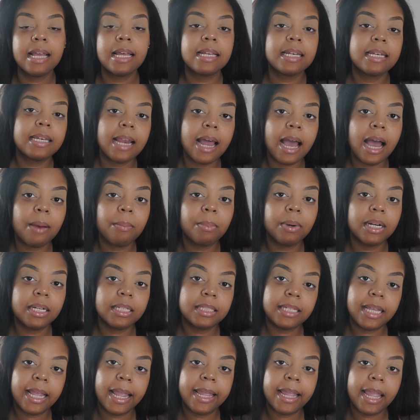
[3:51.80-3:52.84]
Now I'm going
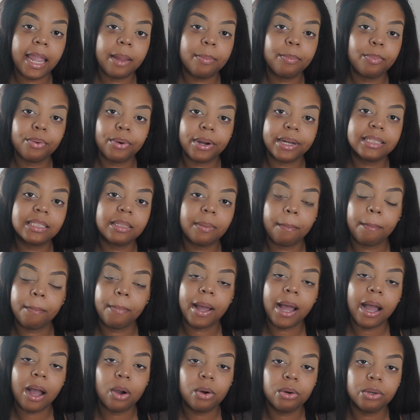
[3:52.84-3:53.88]
to take a pressed
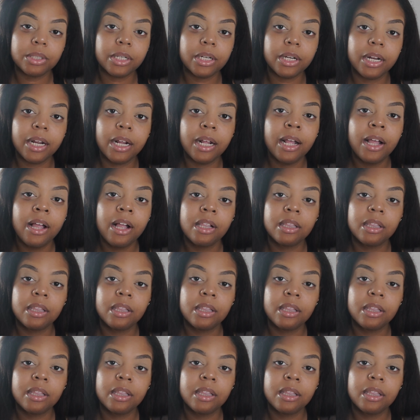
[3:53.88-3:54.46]
powder.